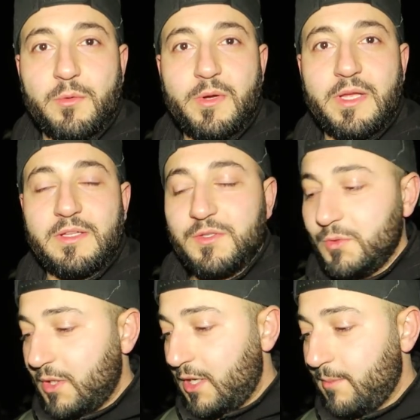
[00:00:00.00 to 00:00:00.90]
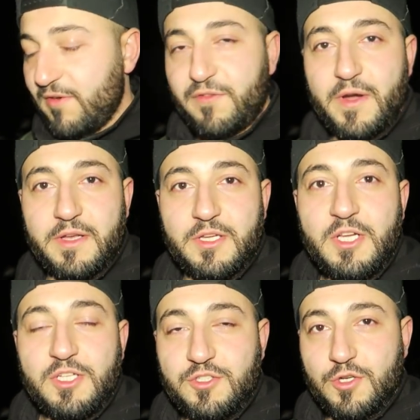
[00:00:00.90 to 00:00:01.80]
it away to uh, my friend
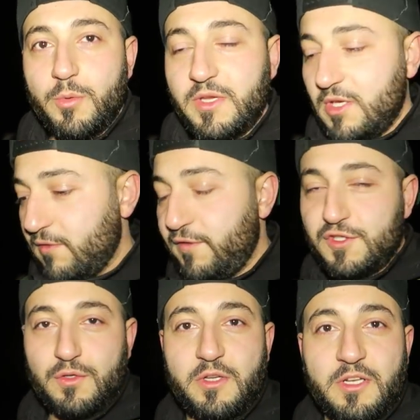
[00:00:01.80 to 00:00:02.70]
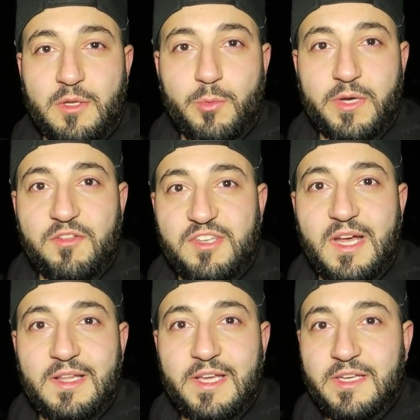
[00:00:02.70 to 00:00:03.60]
Joey Official. In when I was in
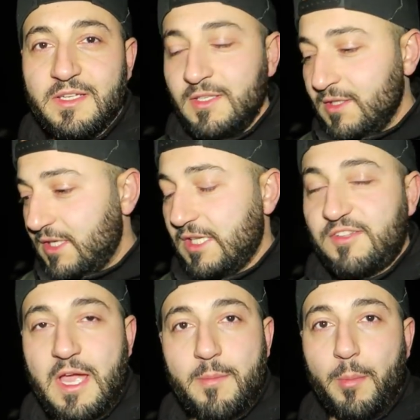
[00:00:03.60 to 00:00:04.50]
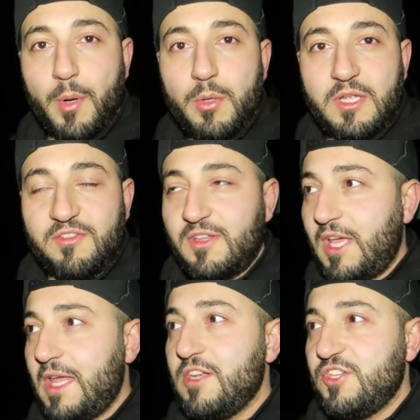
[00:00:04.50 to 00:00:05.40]
L A, his camera broke. His
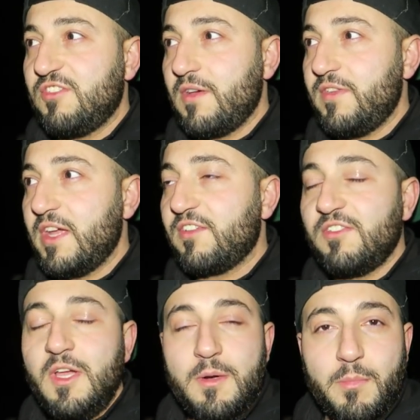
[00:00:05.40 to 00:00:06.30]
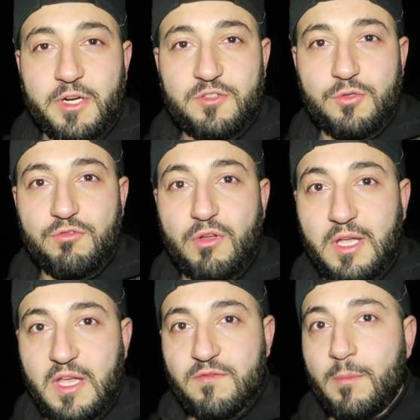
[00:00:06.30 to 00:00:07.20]
Canon G seven X Mark two. So
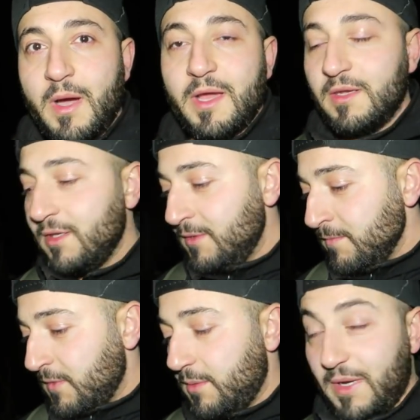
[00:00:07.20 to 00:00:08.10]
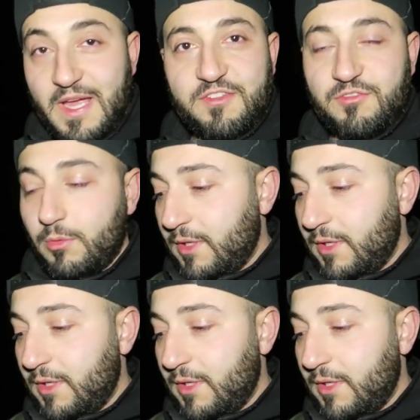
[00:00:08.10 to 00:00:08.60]
I gave him mine, my extra